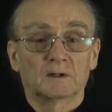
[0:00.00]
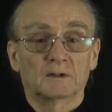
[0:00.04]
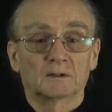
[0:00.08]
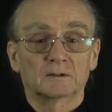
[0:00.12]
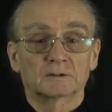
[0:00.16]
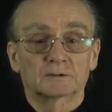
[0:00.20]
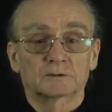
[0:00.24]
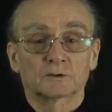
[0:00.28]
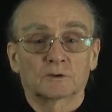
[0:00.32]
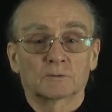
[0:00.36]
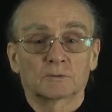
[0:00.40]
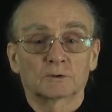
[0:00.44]

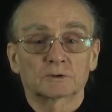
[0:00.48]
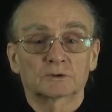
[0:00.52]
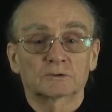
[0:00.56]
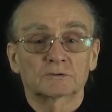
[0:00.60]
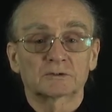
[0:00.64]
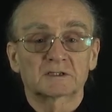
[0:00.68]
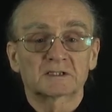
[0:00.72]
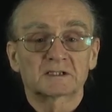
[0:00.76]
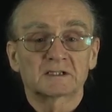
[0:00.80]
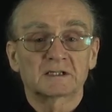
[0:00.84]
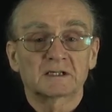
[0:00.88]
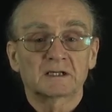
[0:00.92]
So what
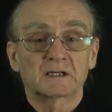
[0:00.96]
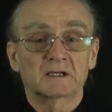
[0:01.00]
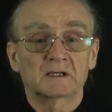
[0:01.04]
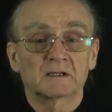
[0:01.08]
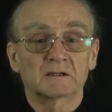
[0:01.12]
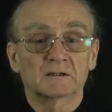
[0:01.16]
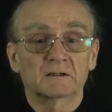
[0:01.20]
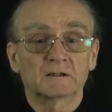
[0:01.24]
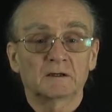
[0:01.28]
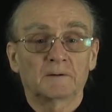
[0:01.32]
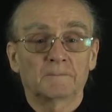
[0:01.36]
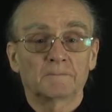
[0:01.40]
you see
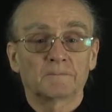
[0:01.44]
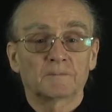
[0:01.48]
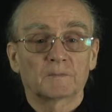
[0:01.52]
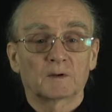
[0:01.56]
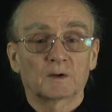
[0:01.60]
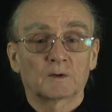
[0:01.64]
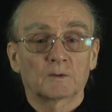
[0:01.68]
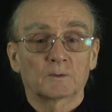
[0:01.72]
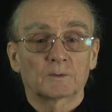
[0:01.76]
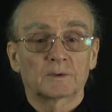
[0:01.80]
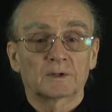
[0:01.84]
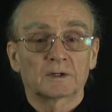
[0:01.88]
here,
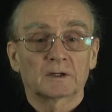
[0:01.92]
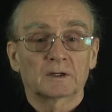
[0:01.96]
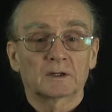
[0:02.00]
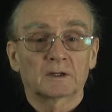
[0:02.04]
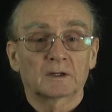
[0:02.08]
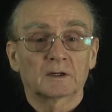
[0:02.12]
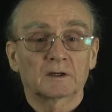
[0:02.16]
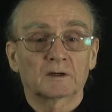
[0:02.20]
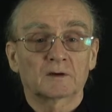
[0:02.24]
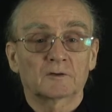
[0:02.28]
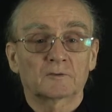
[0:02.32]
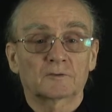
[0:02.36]
we
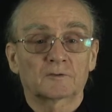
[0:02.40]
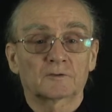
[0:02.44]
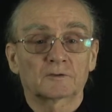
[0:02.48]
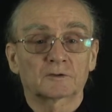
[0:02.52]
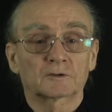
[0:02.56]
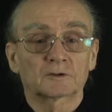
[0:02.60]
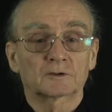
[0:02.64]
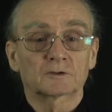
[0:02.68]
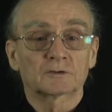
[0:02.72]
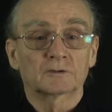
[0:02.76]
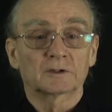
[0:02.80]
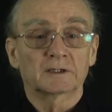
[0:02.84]
have the
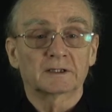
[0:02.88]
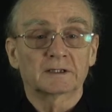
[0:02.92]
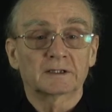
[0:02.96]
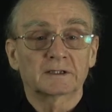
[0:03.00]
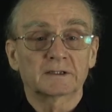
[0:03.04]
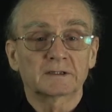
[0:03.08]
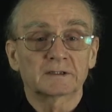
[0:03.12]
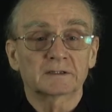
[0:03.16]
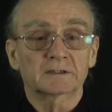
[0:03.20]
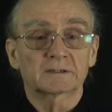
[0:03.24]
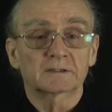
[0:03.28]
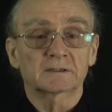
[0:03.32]

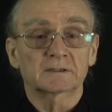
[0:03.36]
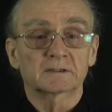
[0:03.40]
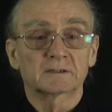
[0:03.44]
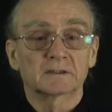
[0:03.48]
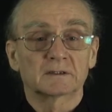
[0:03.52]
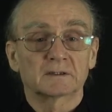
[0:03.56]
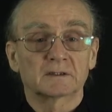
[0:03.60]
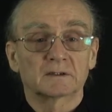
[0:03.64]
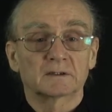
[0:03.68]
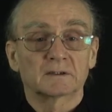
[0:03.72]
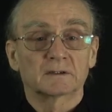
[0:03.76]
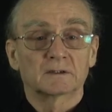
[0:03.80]
trace
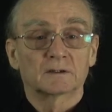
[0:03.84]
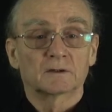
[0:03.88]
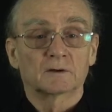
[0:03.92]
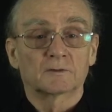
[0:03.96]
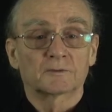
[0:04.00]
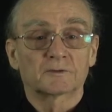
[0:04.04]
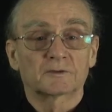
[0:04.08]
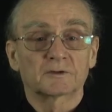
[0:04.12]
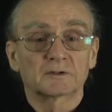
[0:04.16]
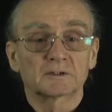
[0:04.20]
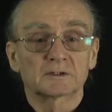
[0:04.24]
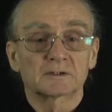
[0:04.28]

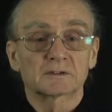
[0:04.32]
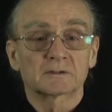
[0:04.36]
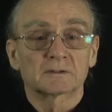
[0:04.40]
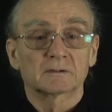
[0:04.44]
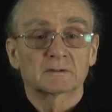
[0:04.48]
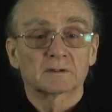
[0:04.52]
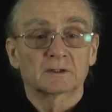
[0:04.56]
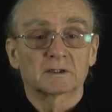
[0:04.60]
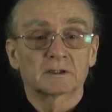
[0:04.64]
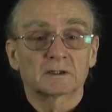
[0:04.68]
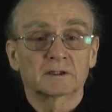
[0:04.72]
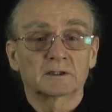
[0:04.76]
of this
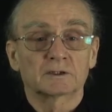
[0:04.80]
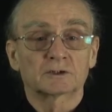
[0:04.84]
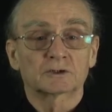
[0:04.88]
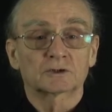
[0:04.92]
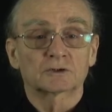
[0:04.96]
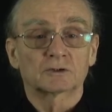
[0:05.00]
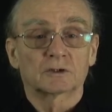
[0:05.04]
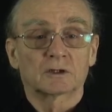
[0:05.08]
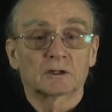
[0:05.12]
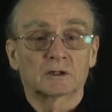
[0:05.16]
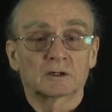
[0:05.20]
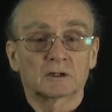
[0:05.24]

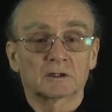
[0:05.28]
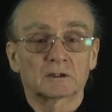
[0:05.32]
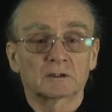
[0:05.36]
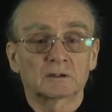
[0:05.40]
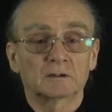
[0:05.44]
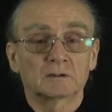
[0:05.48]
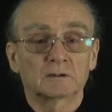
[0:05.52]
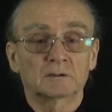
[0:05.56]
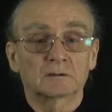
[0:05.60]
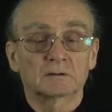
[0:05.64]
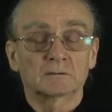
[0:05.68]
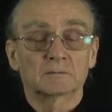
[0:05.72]

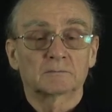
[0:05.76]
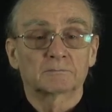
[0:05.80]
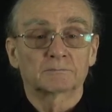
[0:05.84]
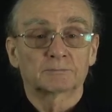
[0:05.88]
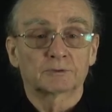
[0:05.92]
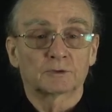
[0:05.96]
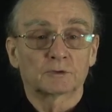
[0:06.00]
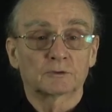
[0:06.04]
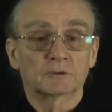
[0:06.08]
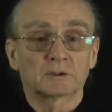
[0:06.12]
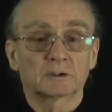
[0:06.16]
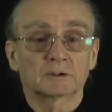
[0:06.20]
HR
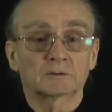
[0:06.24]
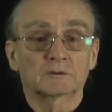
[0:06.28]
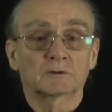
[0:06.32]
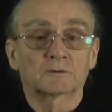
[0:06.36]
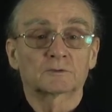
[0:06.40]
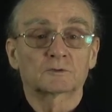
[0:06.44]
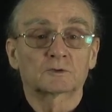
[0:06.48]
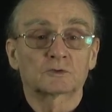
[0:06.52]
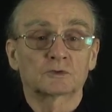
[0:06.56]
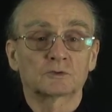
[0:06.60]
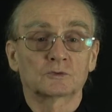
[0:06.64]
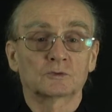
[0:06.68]
product
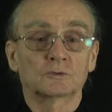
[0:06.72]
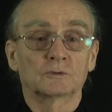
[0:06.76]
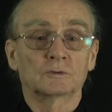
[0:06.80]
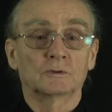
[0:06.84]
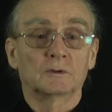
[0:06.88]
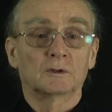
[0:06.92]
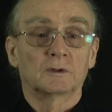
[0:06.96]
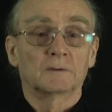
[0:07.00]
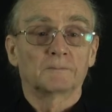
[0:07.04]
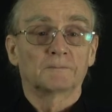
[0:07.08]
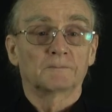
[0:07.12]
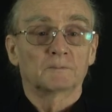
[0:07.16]
of two
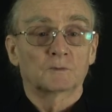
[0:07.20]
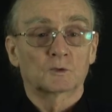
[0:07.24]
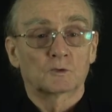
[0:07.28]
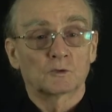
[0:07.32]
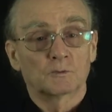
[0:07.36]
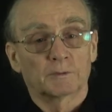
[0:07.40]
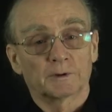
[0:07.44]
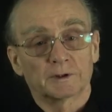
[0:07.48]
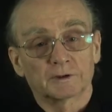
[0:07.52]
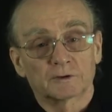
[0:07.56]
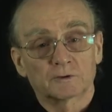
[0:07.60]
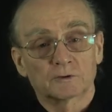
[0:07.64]

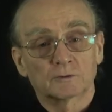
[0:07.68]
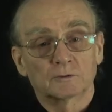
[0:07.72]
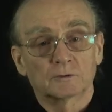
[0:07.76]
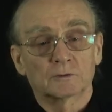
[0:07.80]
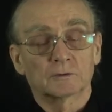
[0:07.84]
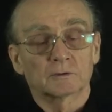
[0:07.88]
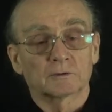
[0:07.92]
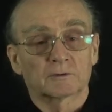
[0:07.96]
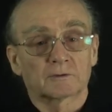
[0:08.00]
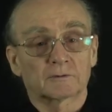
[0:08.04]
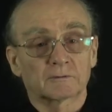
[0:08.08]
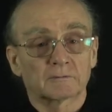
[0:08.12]
by
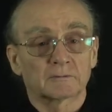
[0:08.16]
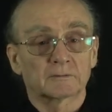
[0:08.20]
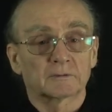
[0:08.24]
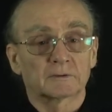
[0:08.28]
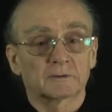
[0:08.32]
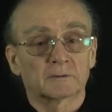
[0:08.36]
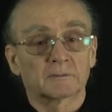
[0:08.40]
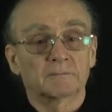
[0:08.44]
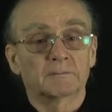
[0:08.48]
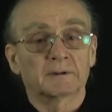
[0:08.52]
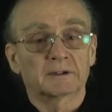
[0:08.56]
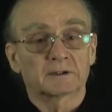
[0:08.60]
two
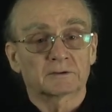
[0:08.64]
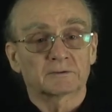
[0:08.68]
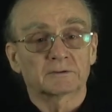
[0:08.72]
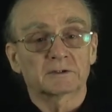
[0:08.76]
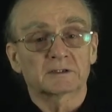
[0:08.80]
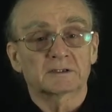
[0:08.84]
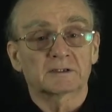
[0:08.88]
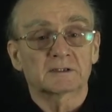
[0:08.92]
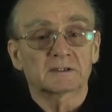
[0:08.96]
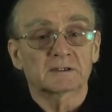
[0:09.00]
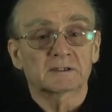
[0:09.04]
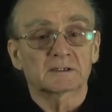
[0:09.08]

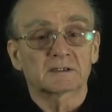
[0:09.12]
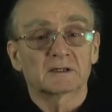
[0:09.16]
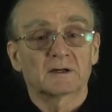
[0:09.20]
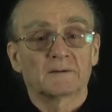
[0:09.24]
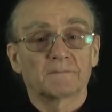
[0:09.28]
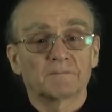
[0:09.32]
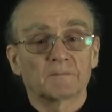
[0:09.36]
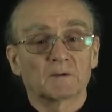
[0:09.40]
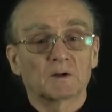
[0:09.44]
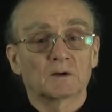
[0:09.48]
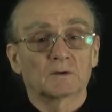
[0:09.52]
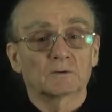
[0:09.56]
matrices
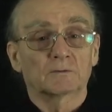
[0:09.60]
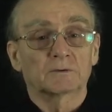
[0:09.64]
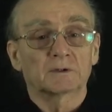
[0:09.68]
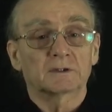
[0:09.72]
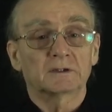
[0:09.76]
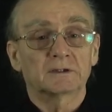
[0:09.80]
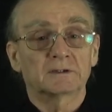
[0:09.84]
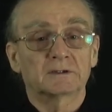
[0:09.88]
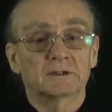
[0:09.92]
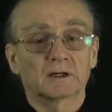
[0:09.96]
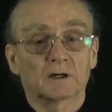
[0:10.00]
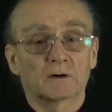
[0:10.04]

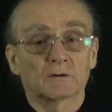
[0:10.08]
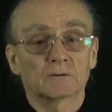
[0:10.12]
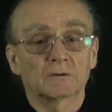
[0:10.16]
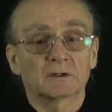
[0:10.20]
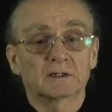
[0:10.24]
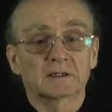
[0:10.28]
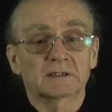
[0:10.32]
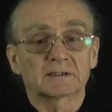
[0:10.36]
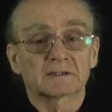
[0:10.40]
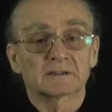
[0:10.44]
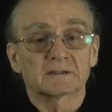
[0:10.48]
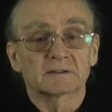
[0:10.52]
written
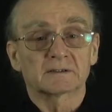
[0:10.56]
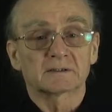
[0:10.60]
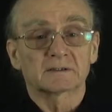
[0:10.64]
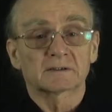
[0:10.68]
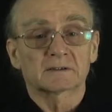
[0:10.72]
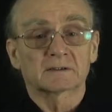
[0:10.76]
down as a